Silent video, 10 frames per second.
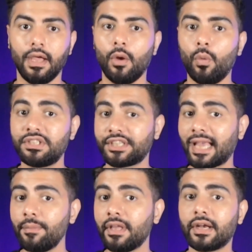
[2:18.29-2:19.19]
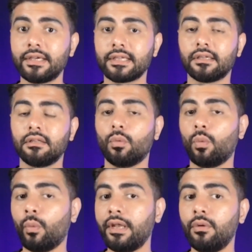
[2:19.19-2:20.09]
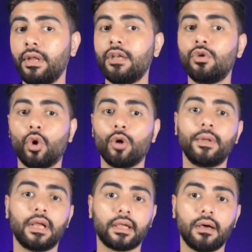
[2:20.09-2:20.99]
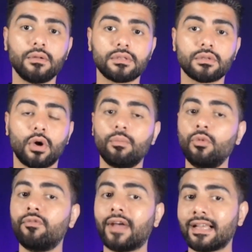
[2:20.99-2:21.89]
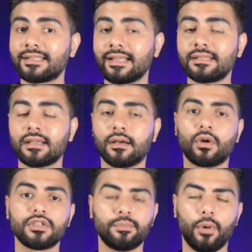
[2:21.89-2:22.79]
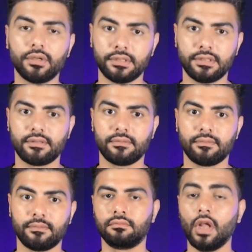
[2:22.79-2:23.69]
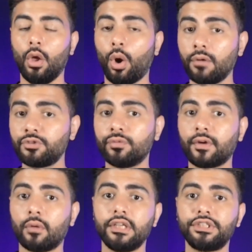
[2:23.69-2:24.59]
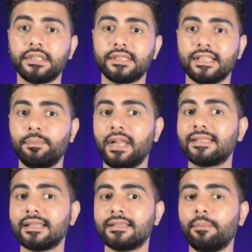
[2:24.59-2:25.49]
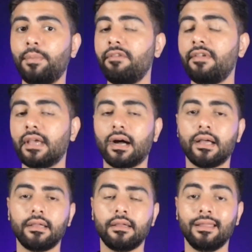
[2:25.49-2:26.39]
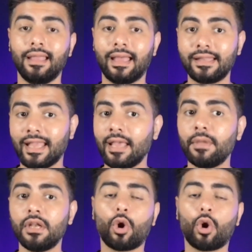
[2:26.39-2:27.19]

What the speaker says: which can be critical when you need to open accounts or move assets across borders. Offshore foundations in places like BVI and Cayman